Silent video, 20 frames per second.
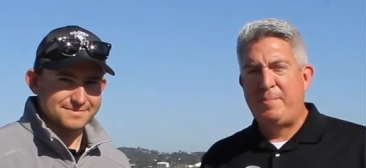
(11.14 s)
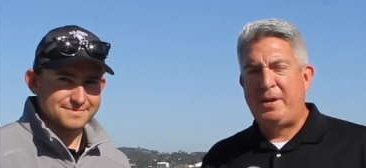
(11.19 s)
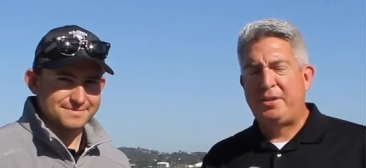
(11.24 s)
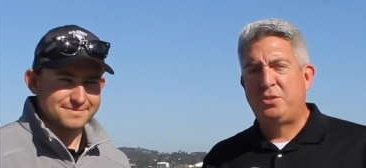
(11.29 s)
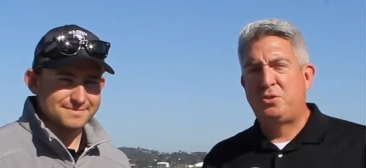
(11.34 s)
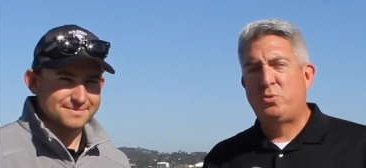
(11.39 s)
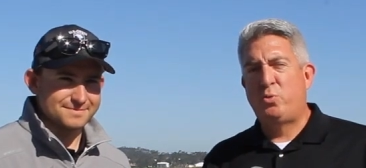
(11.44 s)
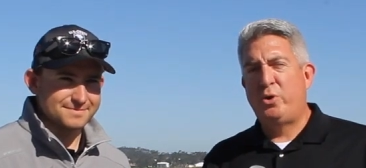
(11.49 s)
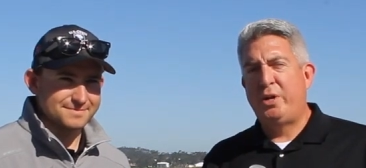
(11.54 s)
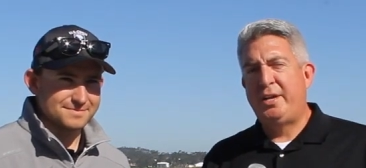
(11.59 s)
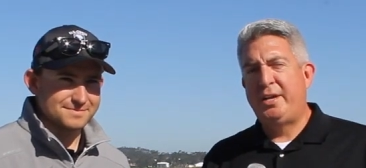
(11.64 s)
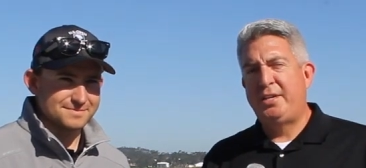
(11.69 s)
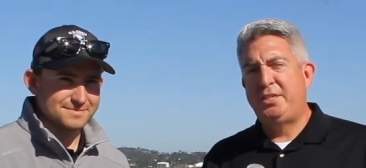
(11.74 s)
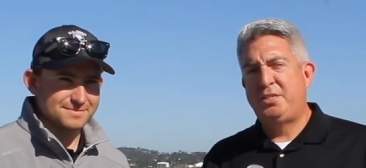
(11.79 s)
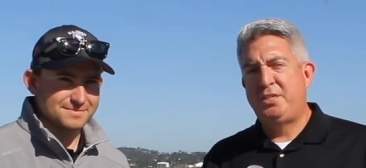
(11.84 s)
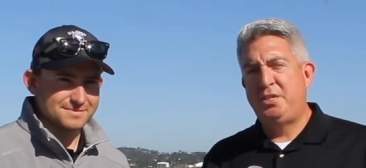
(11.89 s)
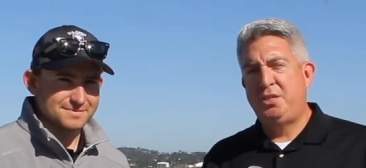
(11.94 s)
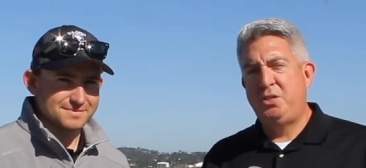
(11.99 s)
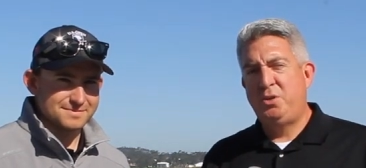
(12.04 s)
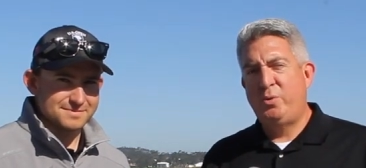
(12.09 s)
Speaker 1: I'm out at the
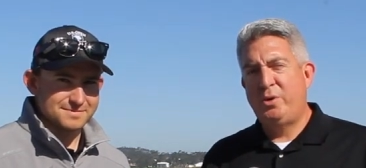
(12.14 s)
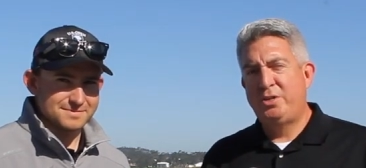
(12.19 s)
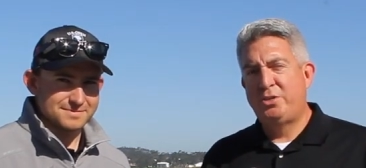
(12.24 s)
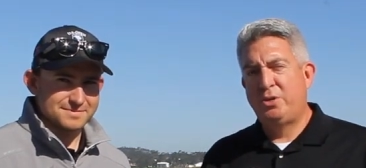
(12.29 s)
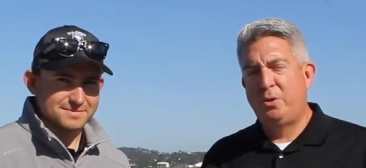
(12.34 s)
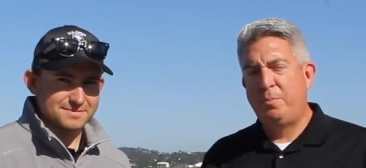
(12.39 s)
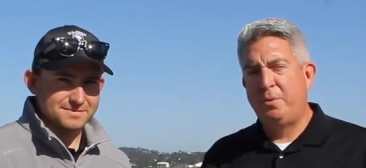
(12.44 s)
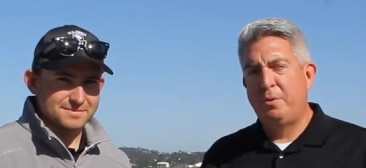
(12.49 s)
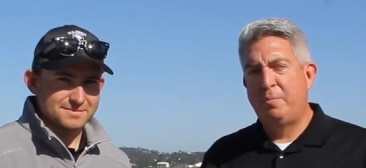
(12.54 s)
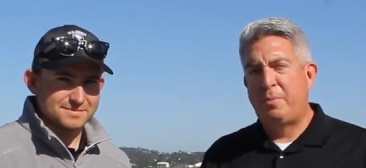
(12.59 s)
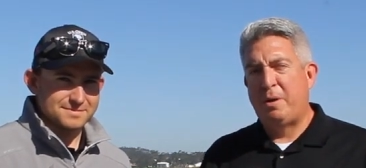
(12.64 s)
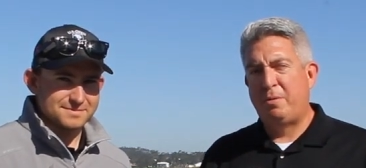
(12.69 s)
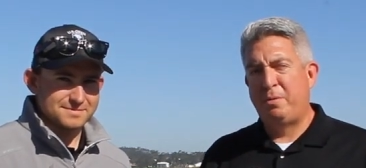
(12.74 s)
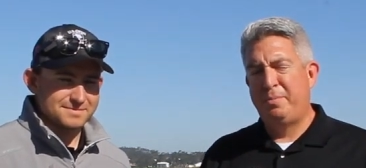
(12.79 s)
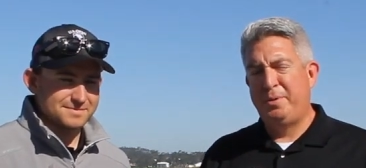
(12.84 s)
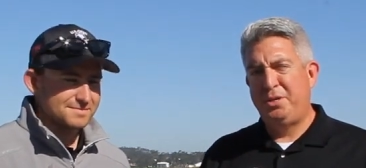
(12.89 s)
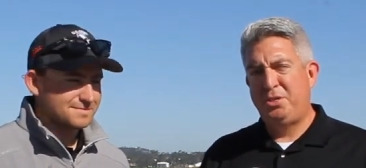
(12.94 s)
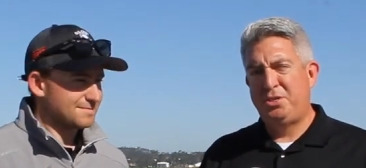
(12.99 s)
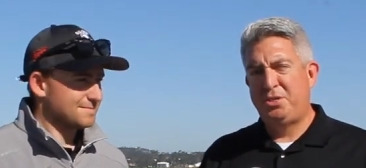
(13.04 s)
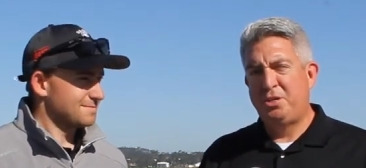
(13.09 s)
2019 U.S. Open at Pebble
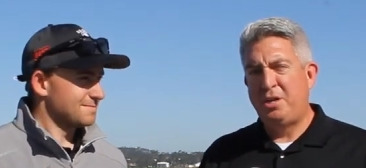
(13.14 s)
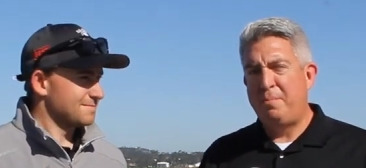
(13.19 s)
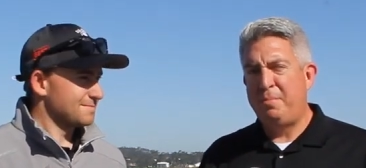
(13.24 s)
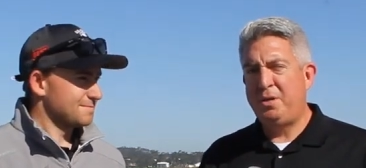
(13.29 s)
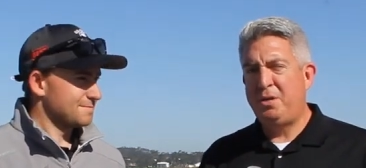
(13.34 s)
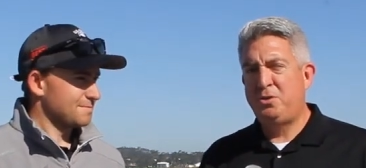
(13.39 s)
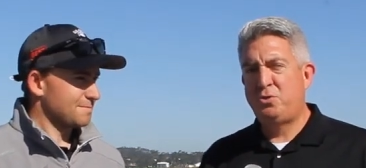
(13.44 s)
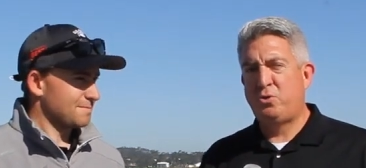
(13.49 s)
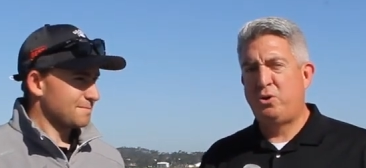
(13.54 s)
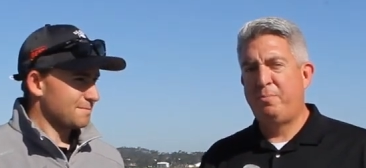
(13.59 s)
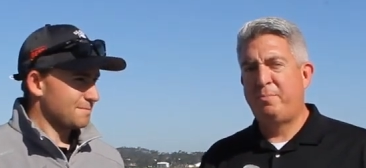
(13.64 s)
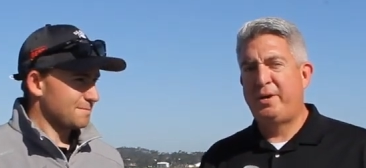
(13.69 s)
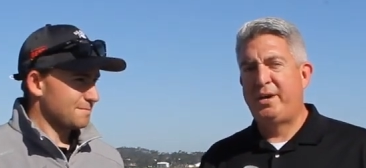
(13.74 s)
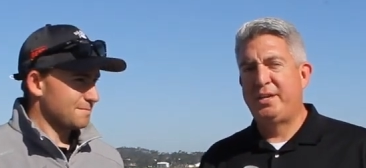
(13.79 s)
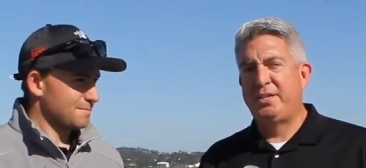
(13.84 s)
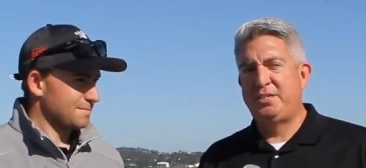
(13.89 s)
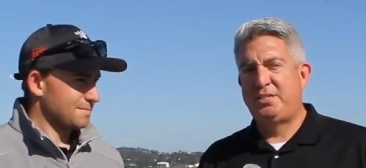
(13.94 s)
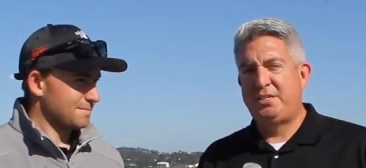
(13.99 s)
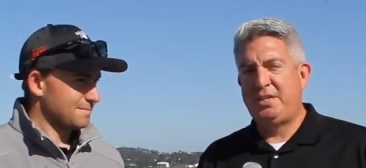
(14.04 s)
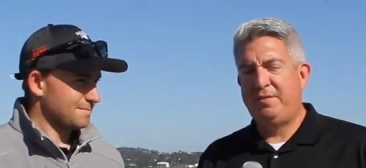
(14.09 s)
Beach. I'm being joined by
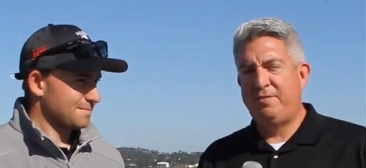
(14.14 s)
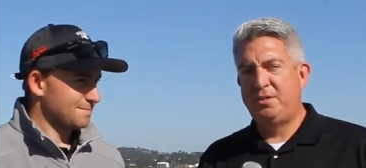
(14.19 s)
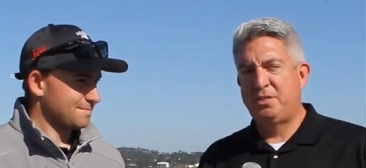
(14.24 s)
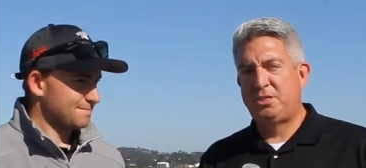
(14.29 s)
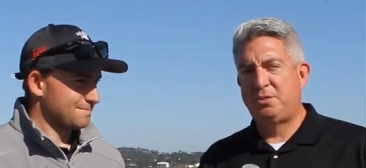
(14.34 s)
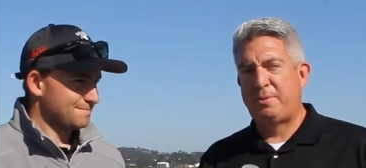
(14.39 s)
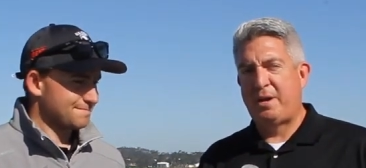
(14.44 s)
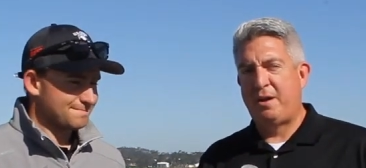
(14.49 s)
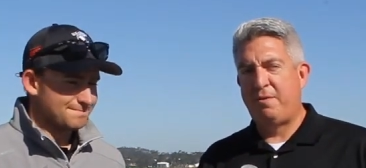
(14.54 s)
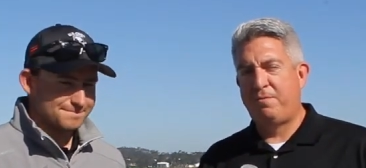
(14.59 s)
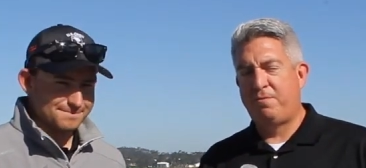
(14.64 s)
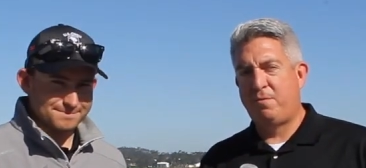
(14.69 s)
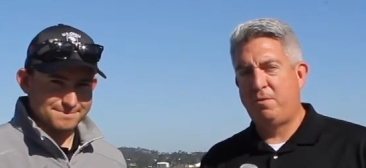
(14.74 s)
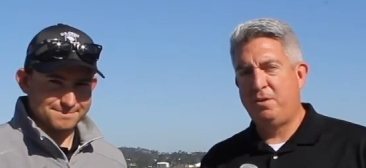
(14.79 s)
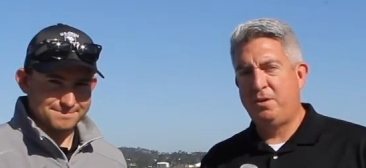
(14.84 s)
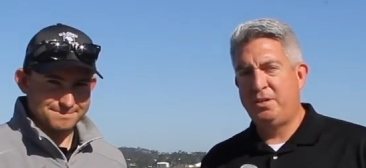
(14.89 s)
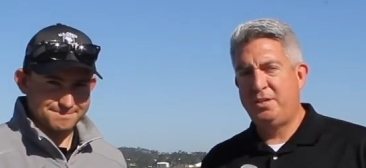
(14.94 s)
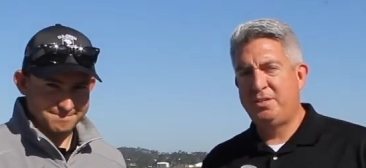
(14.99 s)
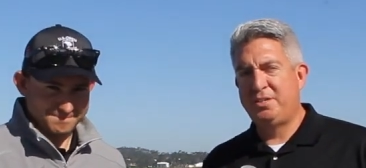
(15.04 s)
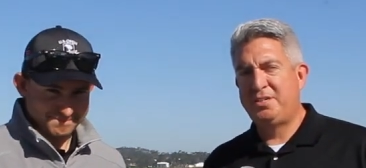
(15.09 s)
Steven Spatafore.
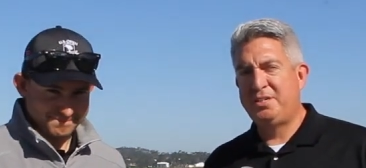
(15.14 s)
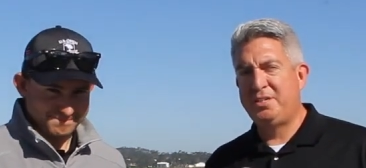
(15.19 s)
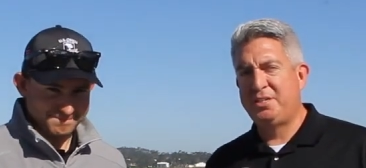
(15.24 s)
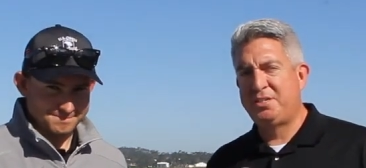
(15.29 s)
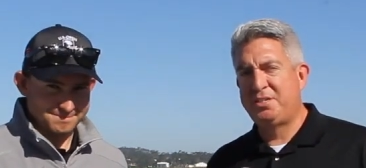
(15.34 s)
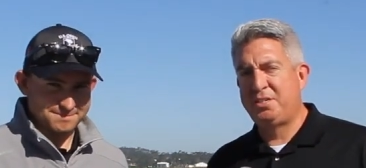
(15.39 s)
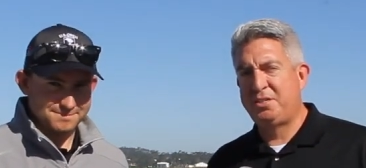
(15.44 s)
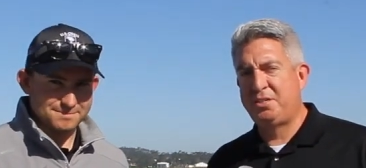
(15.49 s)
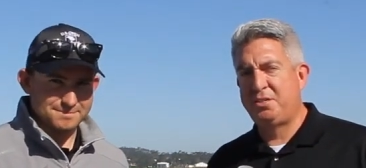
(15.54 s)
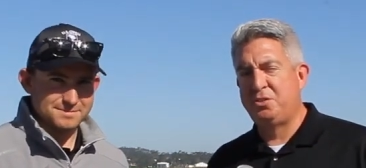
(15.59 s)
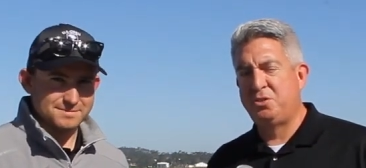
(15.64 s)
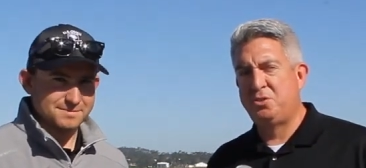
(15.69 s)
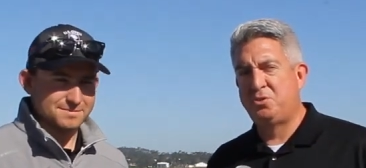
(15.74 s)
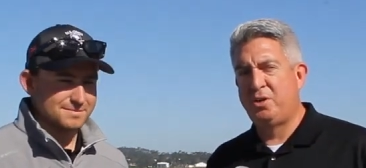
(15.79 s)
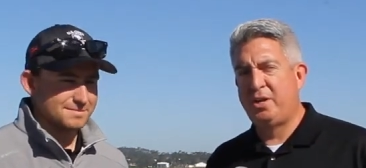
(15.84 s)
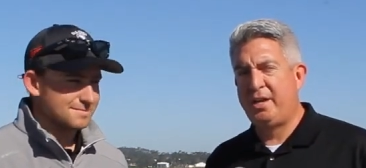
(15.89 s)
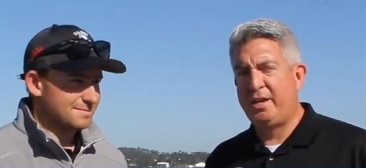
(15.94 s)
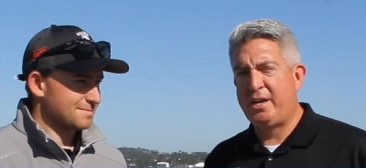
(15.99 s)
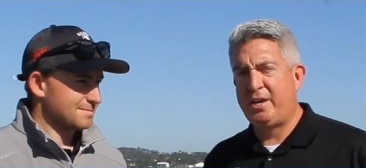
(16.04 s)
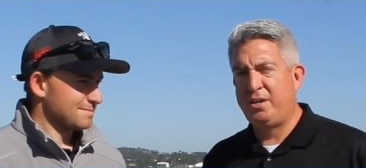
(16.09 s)
He is the assistant in
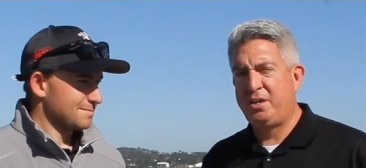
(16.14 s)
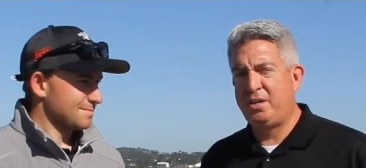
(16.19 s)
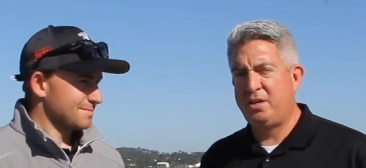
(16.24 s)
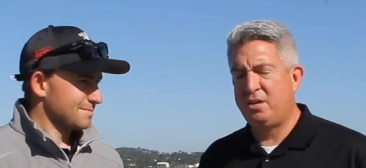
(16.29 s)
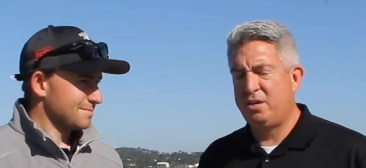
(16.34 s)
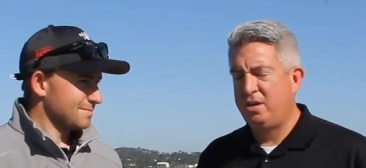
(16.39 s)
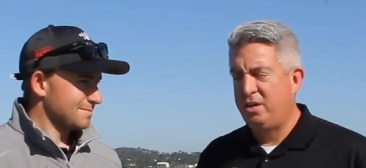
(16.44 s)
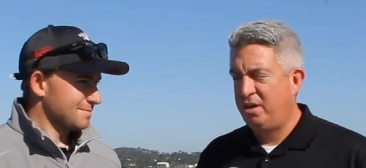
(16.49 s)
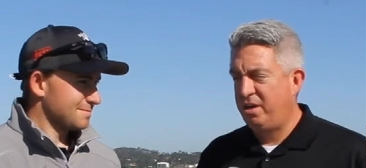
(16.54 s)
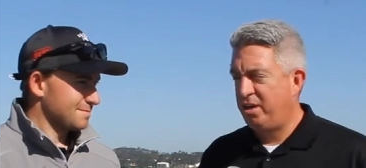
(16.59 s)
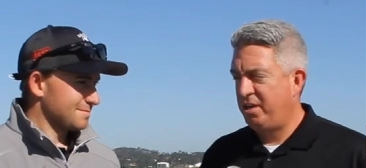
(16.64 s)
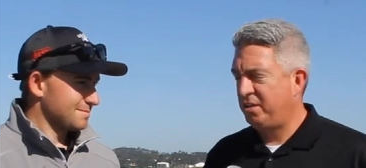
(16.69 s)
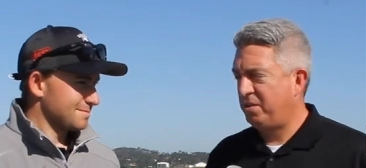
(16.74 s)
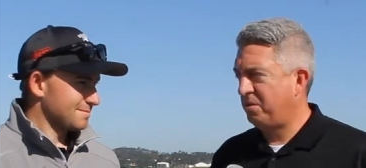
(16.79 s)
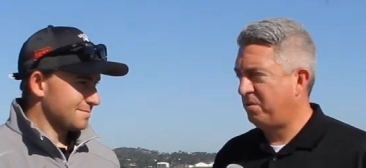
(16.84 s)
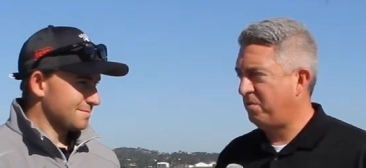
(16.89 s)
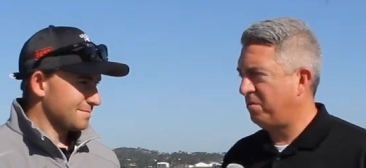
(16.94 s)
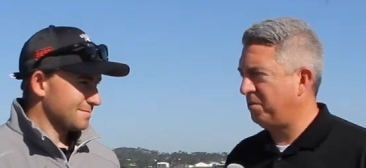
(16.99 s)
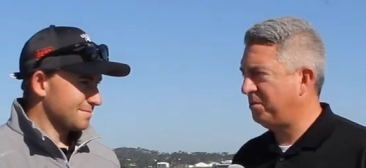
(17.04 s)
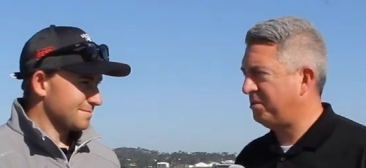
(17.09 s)
training out here at the
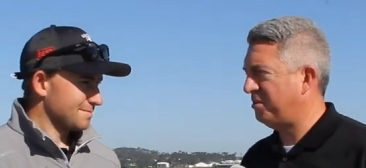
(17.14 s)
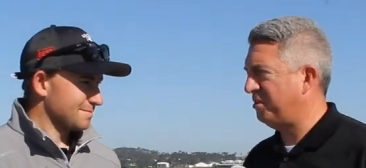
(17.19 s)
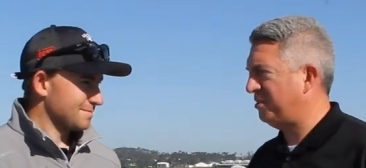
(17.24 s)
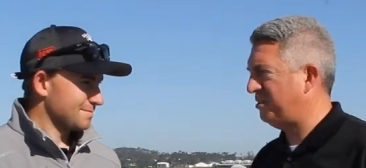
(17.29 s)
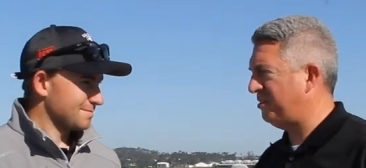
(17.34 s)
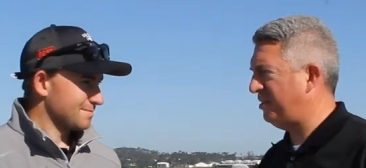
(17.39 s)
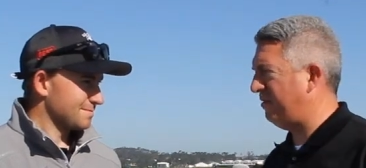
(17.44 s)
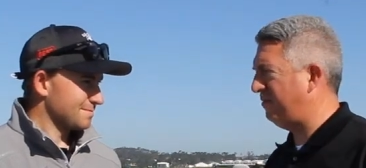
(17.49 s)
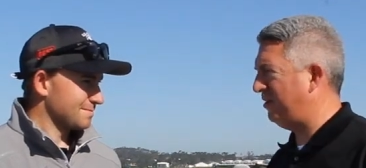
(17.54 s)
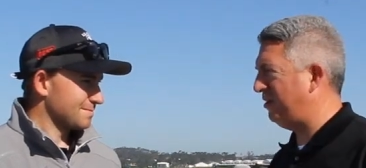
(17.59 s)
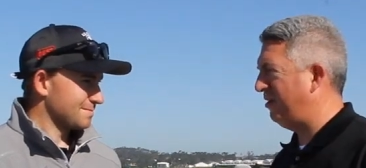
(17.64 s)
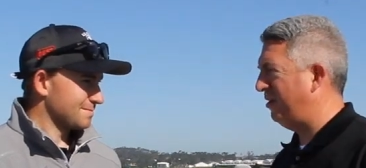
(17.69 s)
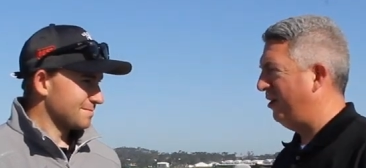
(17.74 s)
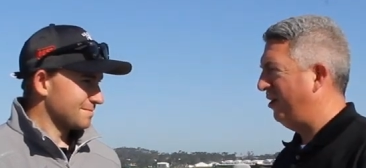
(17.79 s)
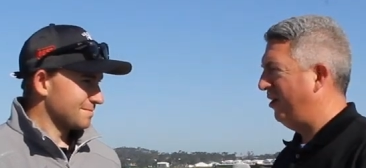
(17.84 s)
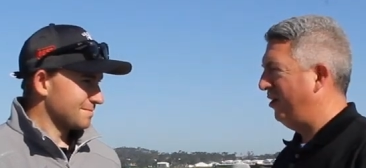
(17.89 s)
course. Steven,